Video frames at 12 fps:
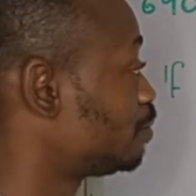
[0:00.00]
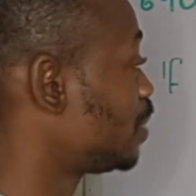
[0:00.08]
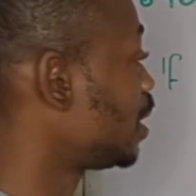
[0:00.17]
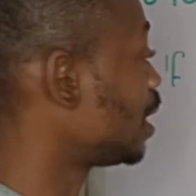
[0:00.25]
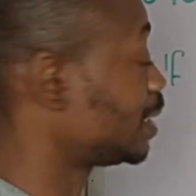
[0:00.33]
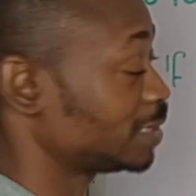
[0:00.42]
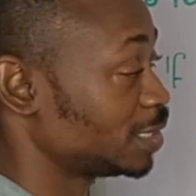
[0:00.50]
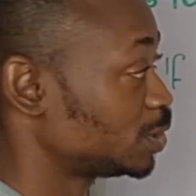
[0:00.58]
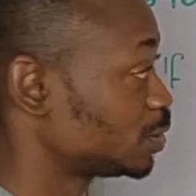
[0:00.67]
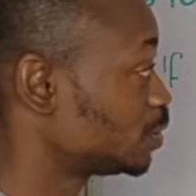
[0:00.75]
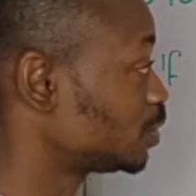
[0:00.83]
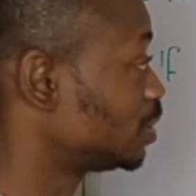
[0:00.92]
pay
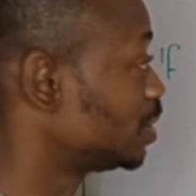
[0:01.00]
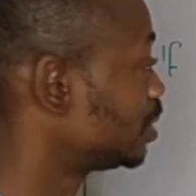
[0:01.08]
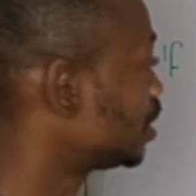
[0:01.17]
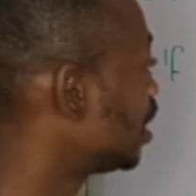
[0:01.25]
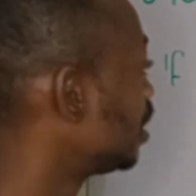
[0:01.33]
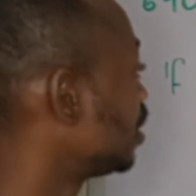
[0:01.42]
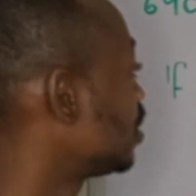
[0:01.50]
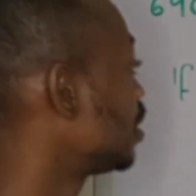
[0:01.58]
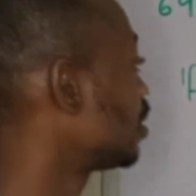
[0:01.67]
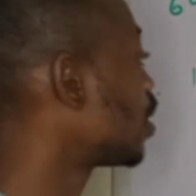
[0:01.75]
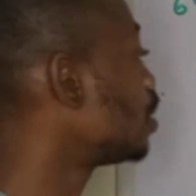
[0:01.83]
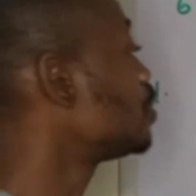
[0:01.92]
attention to this.
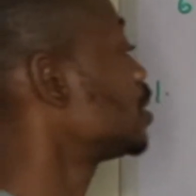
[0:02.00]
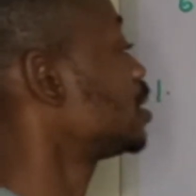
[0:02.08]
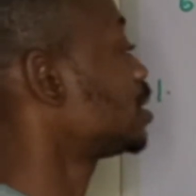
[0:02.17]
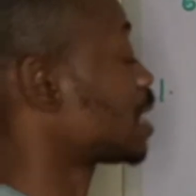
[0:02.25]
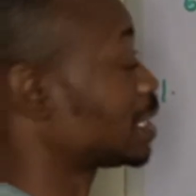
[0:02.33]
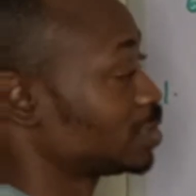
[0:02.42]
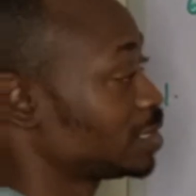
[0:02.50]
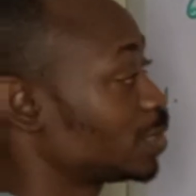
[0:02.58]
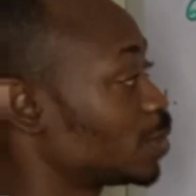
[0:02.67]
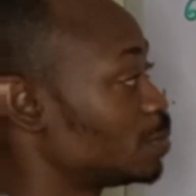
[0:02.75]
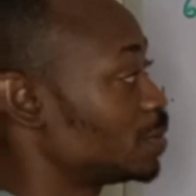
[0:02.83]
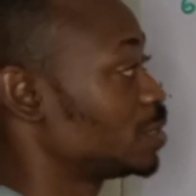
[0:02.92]
This is actually
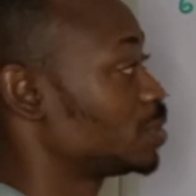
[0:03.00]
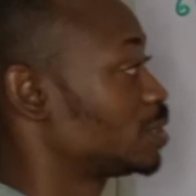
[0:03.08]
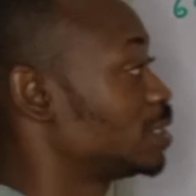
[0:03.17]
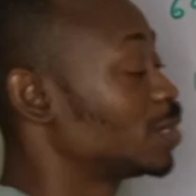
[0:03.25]
combination.